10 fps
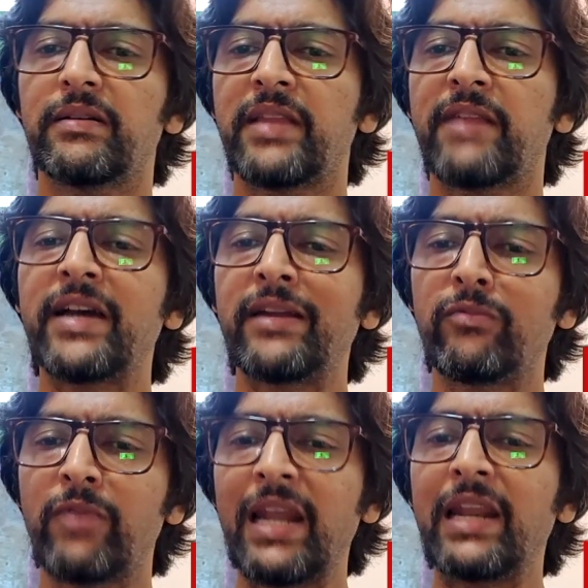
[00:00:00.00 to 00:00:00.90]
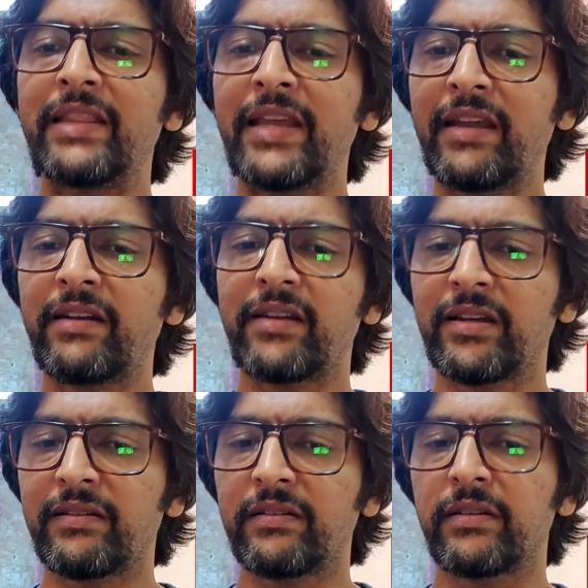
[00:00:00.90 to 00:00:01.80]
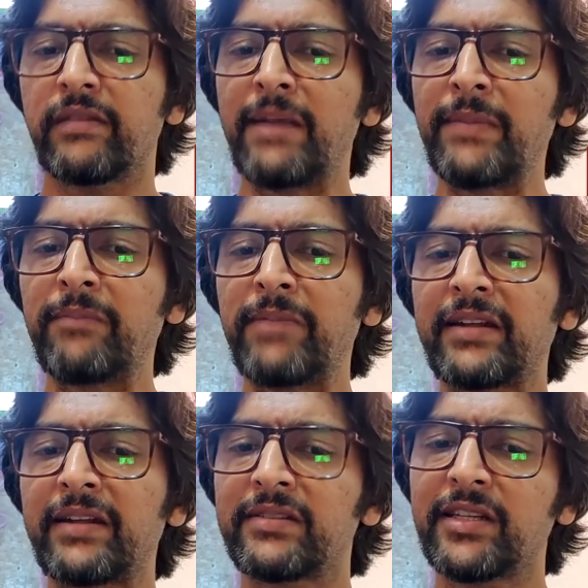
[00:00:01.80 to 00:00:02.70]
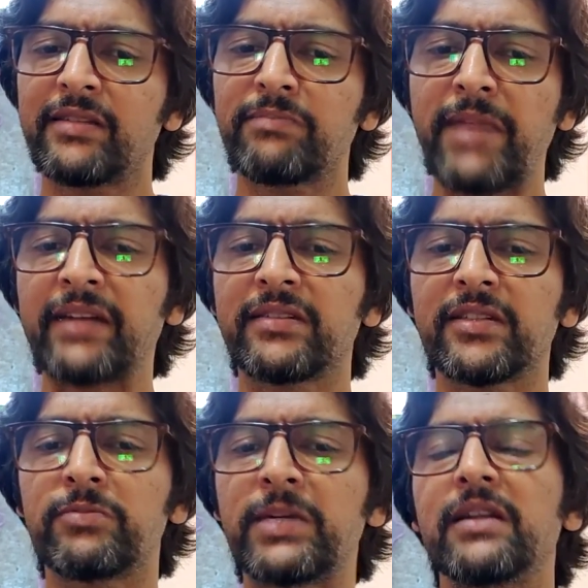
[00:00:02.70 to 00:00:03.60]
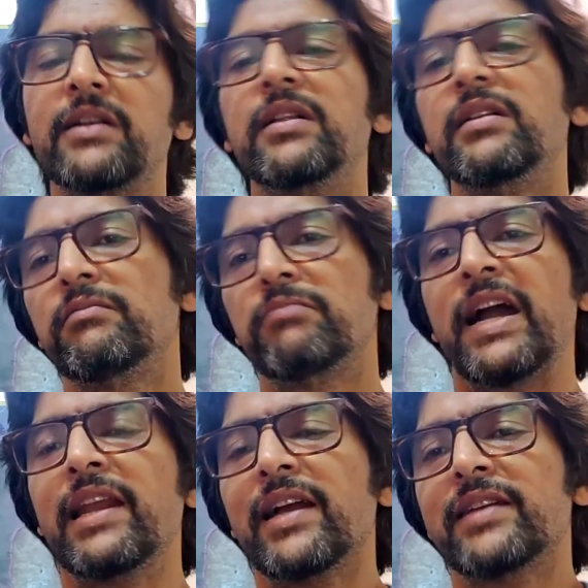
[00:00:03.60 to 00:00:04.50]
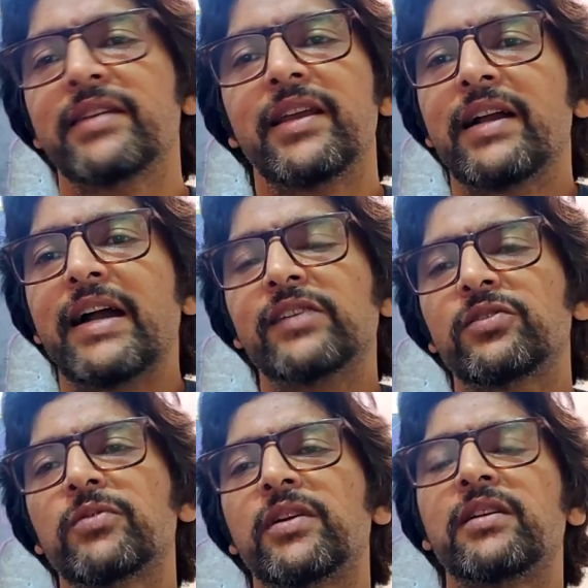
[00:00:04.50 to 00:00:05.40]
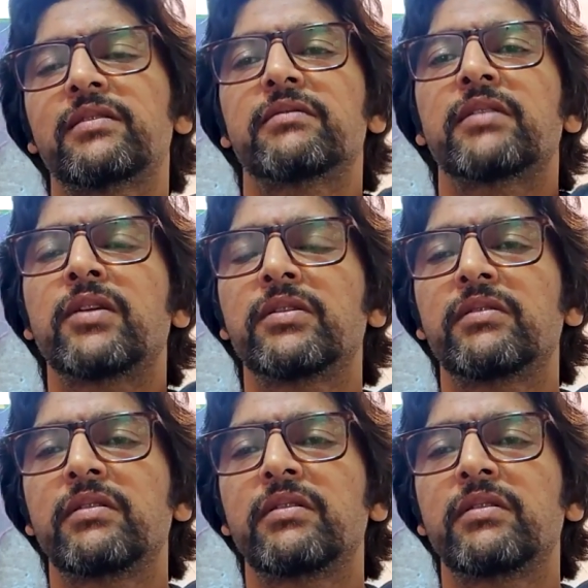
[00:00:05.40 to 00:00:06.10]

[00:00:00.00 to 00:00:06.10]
they've done well in their farming practices, but by and large, they are guys who are, you know,